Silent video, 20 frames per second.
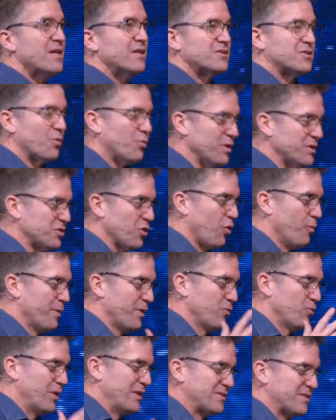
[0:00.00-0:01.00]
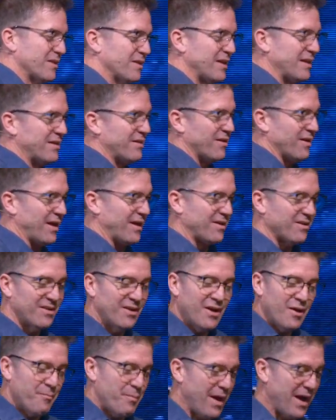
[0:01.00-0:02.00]
Someone told me recently, they're
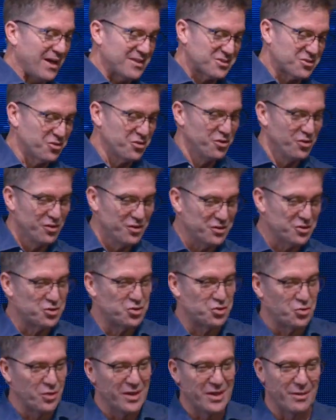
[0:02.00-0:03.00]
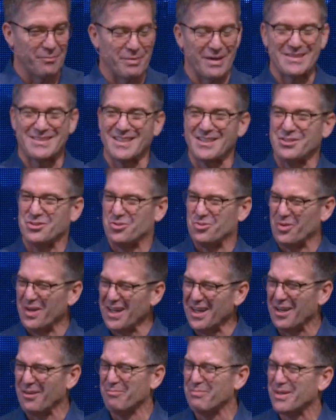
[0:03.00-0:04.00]
like, Pastor, you look drip. I said,
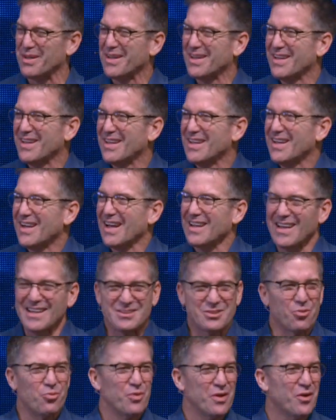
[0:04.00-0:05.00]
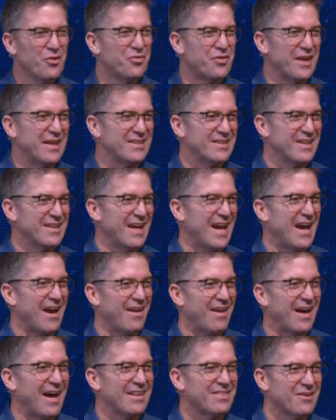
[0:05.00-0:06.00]
drip? Like, that's a real thing today.
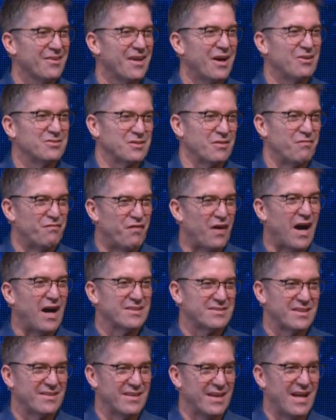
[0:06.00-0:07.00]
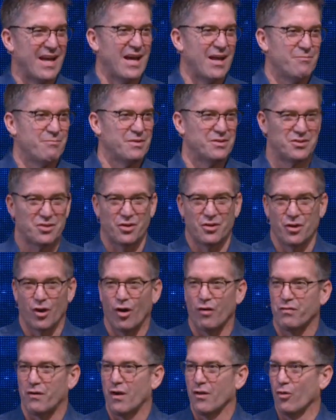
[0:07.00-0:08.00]
I, I thought that was a faucet that hadn't been turned
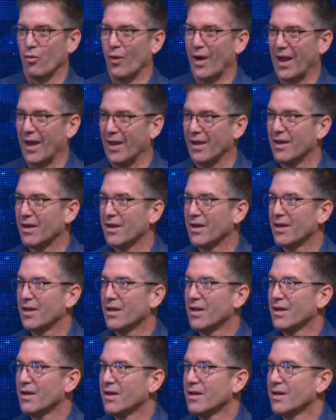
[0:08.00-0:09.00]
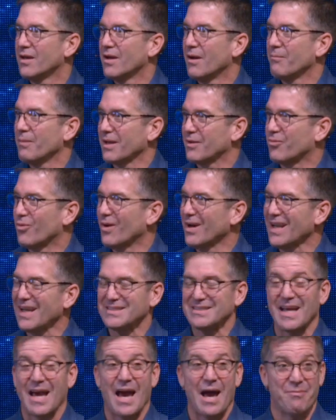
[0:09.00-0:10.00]
off all the way. I'm like, what
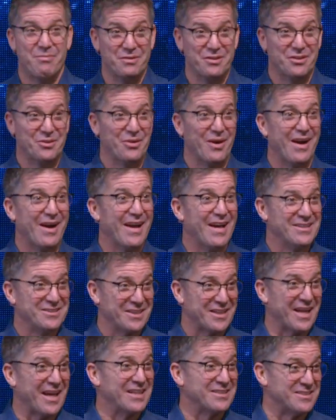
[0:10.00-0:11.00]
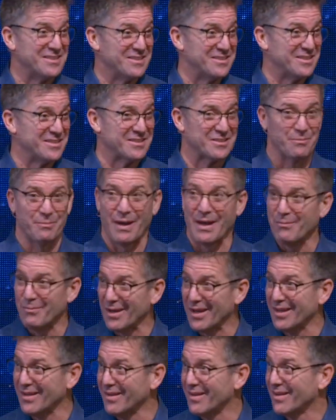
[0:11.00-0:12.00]
has happened to our education system?
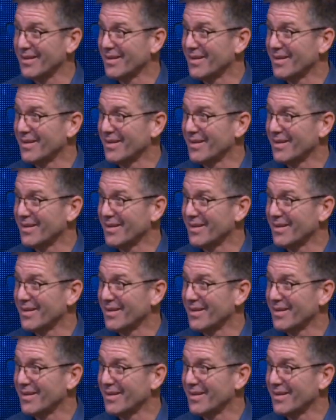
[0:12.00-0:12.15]
Amen?